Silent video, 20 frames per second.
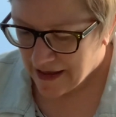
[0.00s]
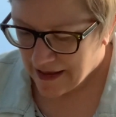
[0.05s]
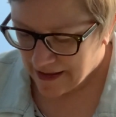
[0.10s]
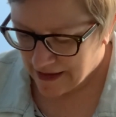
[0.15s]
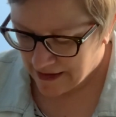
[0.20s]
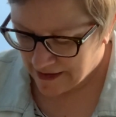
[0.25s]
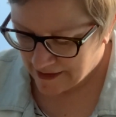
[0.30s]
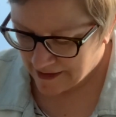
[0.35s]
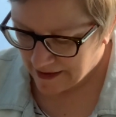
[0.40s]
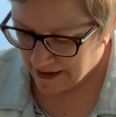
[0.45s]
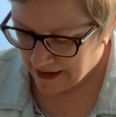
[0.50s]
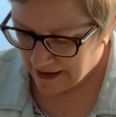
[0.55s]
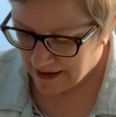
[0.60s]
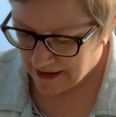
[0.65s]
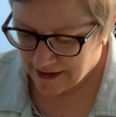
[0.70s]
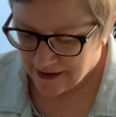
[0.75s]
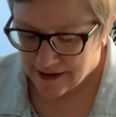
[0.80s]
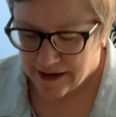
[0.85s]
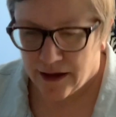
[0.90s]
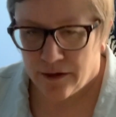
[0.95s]
This
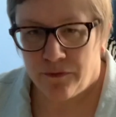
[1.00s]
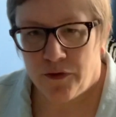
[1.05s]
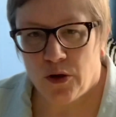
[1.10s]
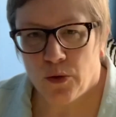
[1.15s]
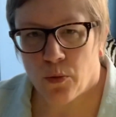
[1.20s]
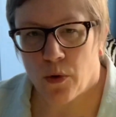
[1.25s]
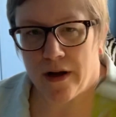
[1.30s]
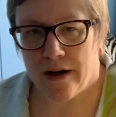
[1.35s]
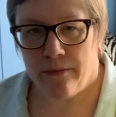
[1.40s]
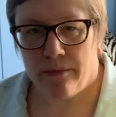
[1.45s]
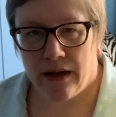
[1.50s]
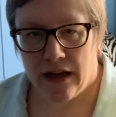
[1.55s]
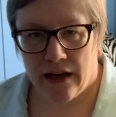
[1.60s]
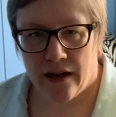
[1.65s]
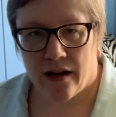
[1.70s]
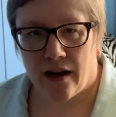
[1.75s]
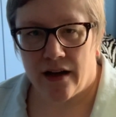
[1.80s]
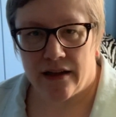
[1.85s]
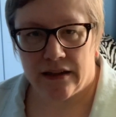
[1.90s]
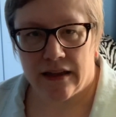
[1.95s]
is If You Want to Make
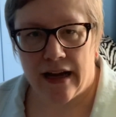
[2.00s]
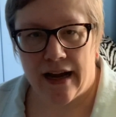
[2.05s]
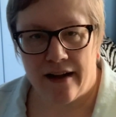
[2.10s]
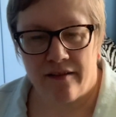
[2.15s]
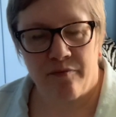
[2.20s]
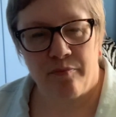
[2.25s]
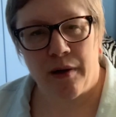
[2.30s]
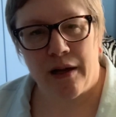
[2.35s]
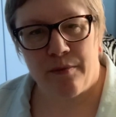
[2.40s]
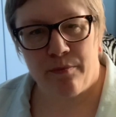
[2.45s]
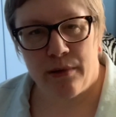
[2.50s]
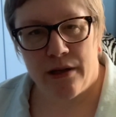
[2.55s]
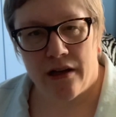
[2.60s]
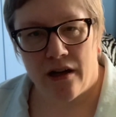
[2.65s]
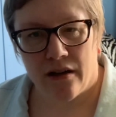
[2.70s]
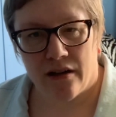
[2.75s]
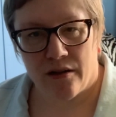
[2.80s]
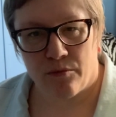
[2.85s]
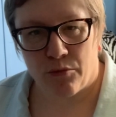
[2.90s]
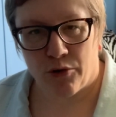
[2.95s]
God Laugh by
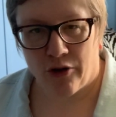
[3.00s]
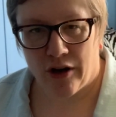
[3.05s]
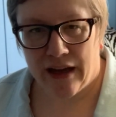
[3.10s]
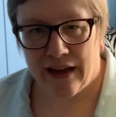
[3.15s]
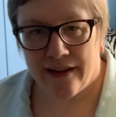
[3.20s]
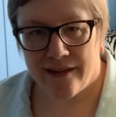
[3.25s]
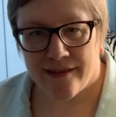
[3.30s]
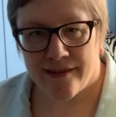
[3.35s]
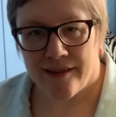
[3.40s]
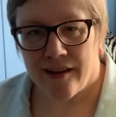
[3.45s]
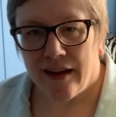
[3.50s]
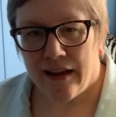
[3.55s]
Bianca Moraes.